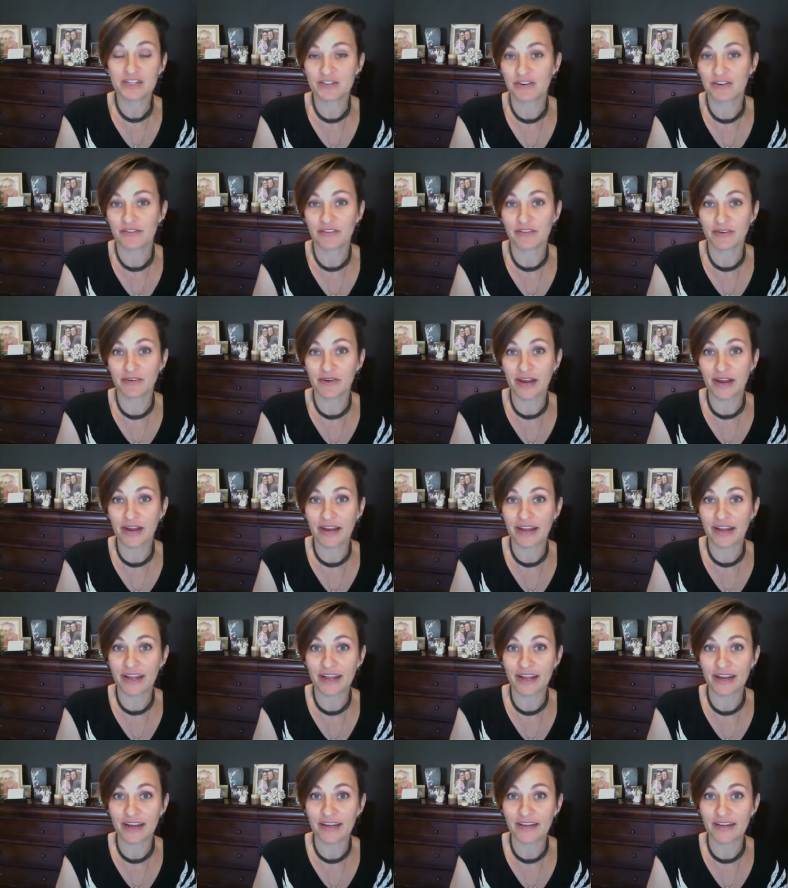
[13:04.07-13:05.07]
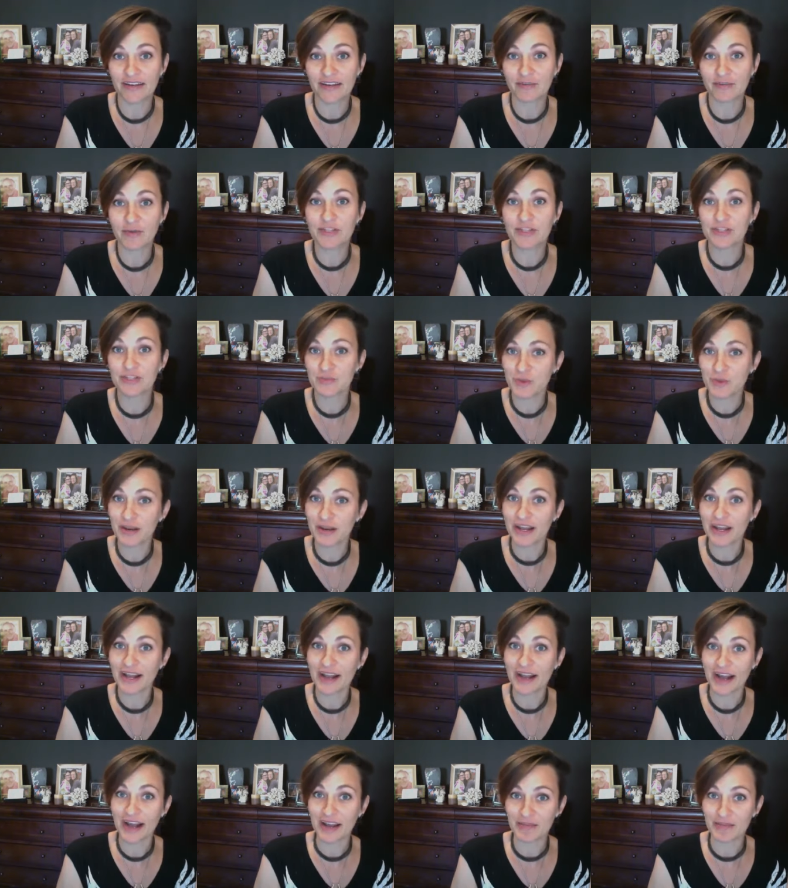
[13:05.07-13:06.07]
the Grand Canyon, which is what I
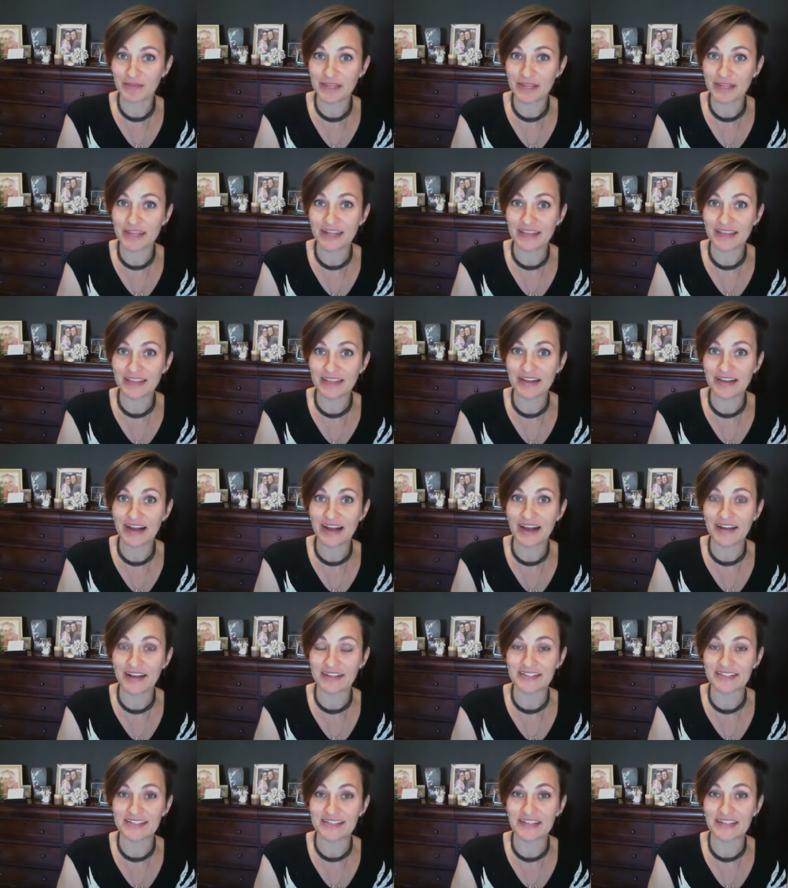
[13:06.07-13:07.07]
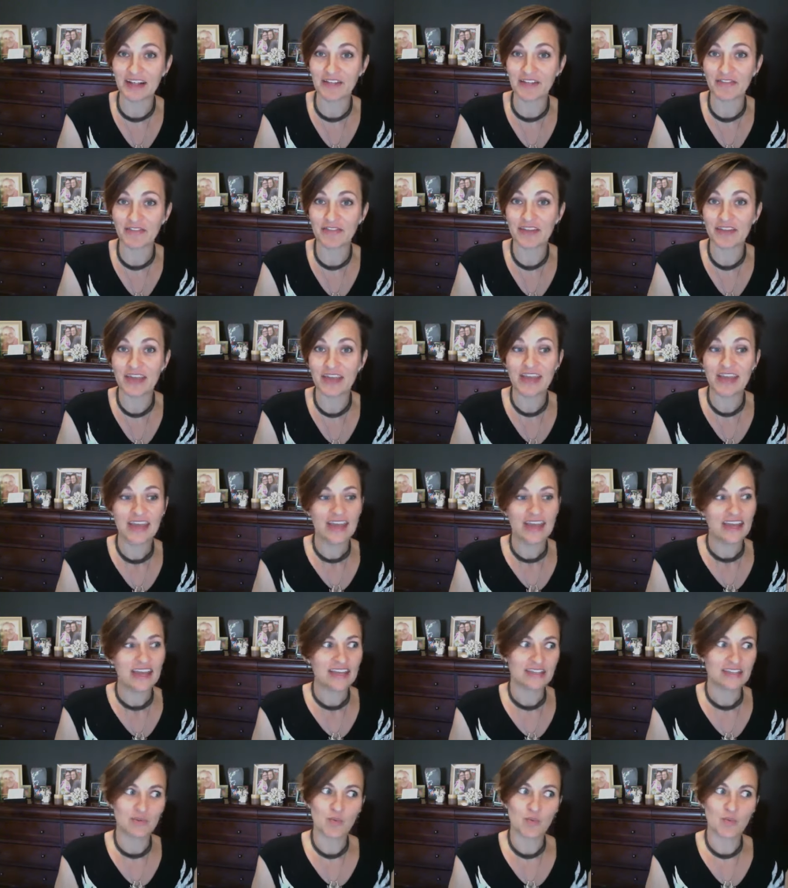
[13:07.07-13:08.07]
got being in the goddess self.
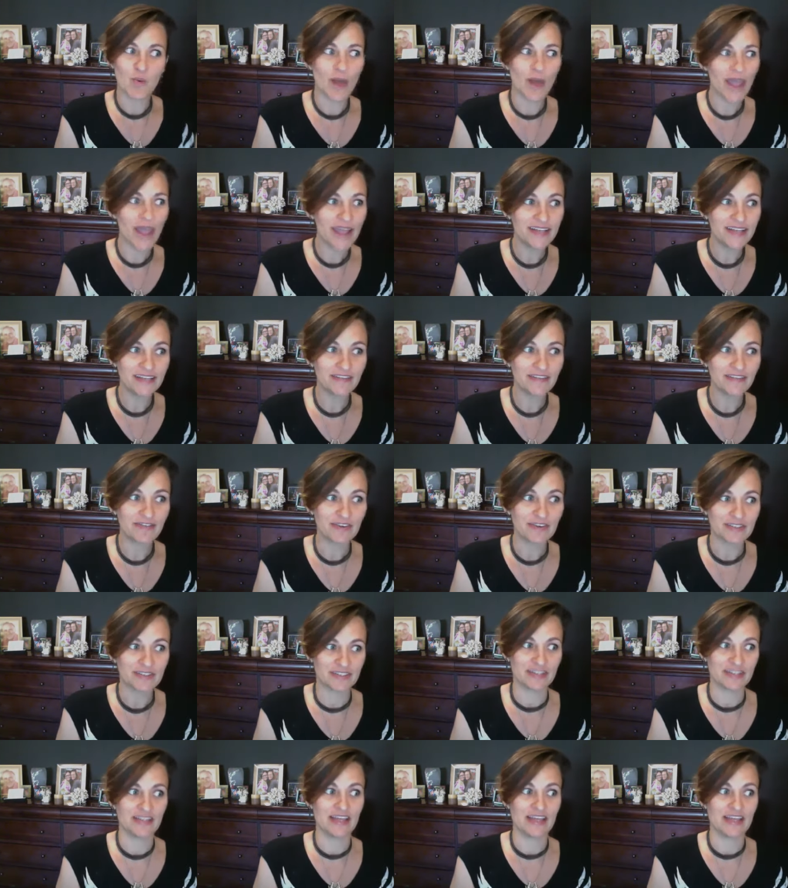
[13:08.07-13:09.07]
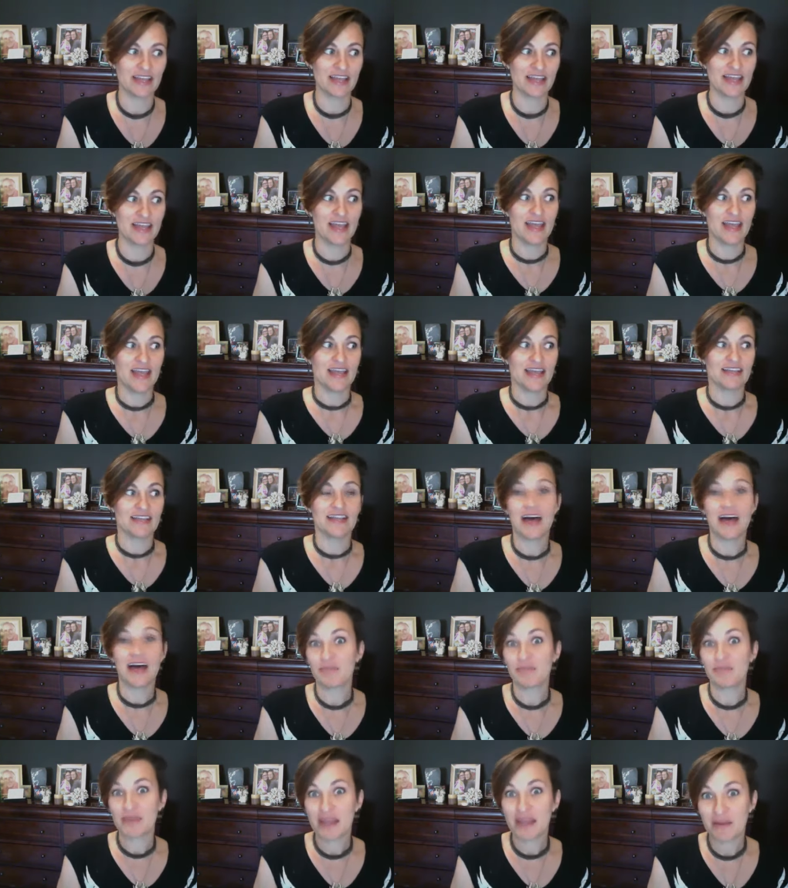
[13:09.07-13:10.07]
It's way different to like
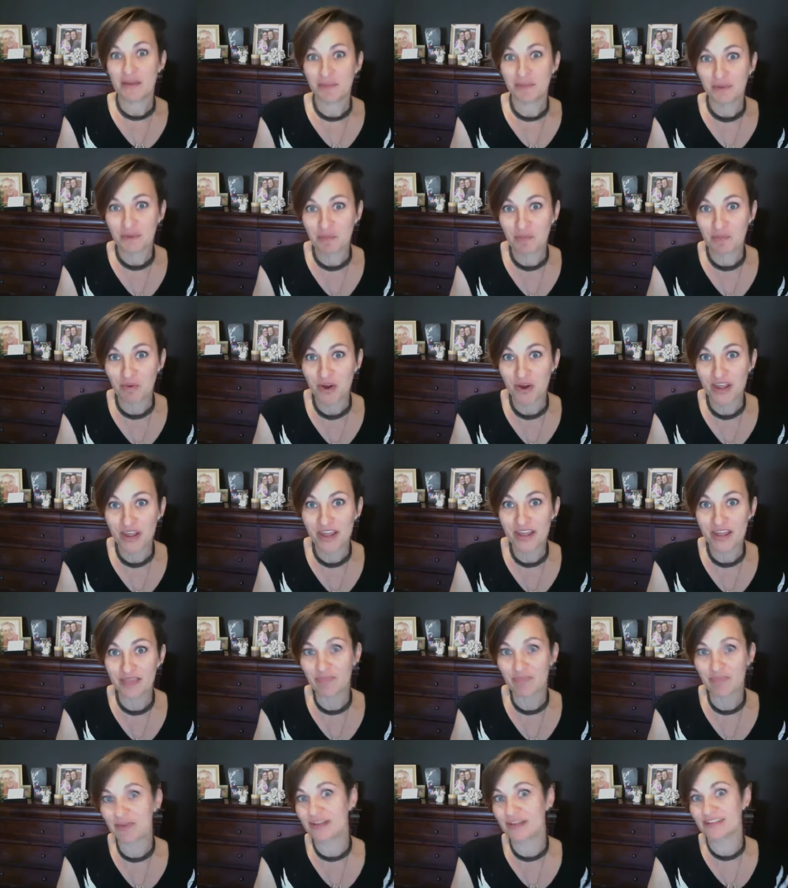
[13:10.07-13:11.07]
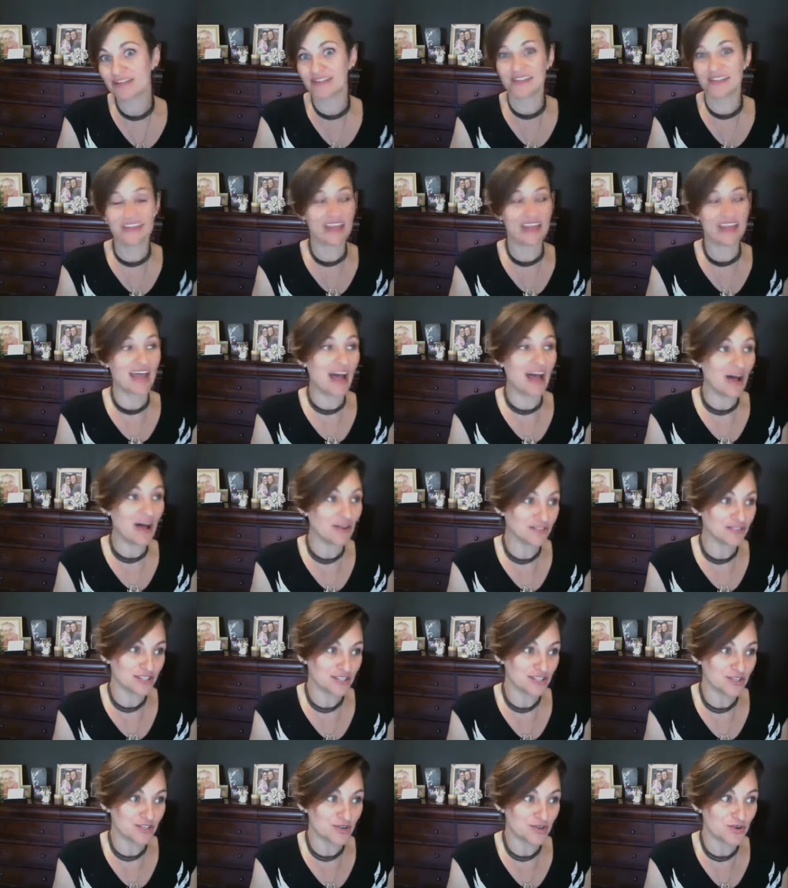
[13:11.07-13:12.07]
not be able to breathe because of the
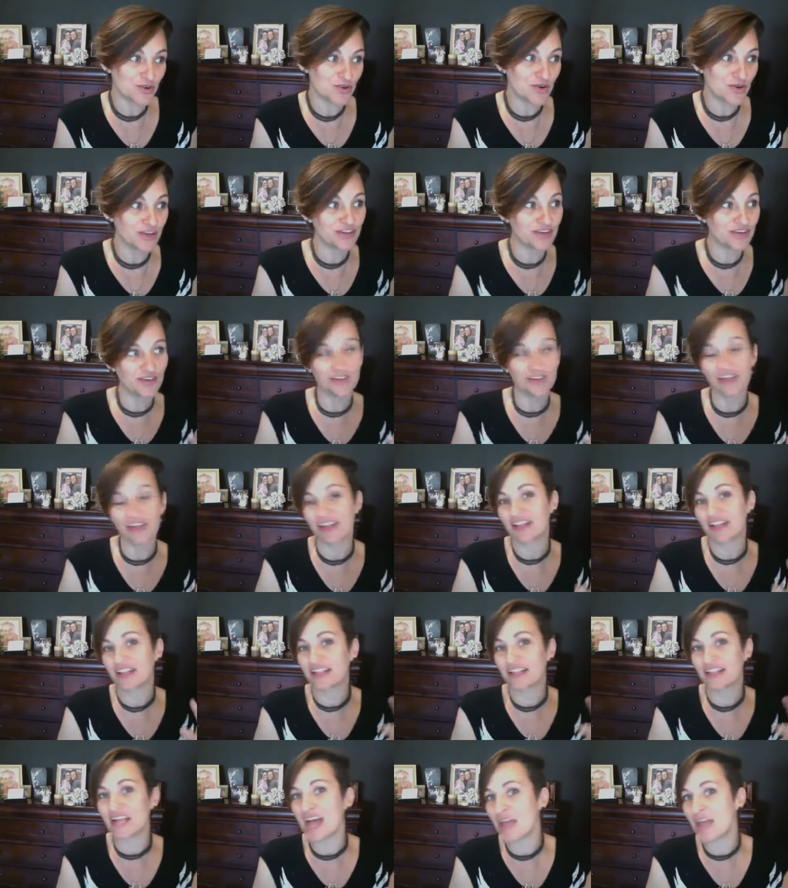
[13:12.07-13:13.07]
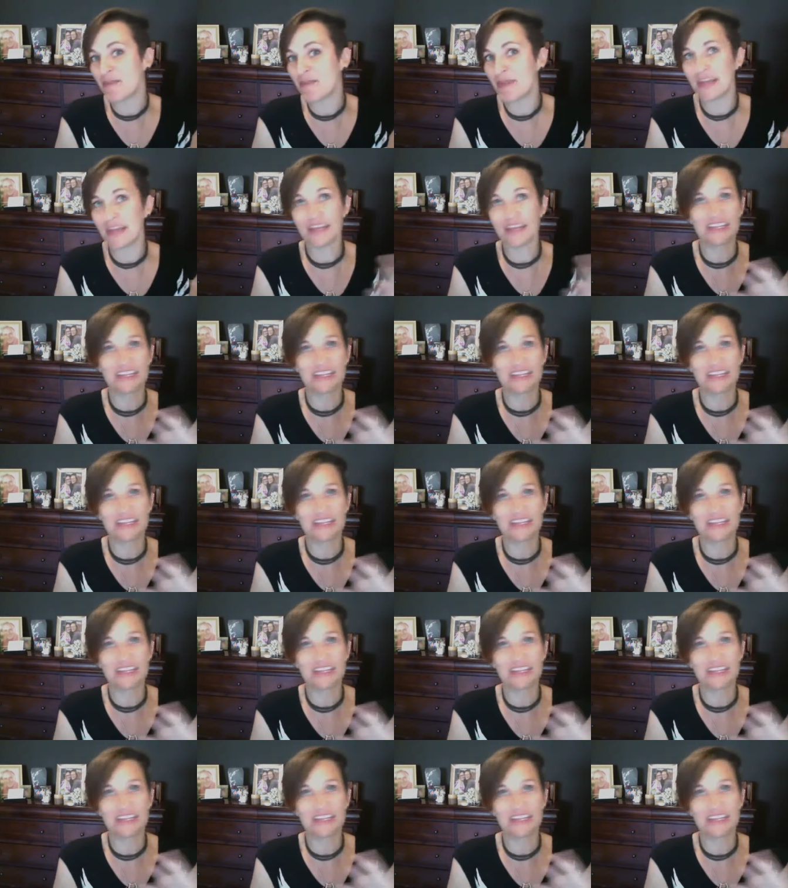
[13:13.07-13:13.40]
altitude, and you're like climbing and it's